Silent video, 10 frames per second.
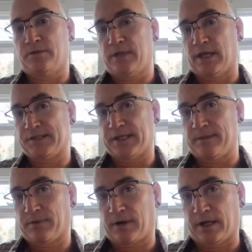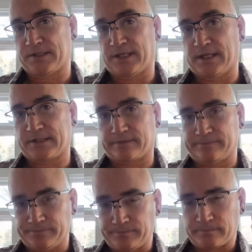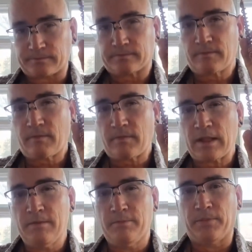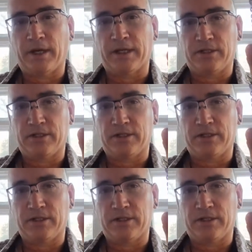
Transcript: that same process, but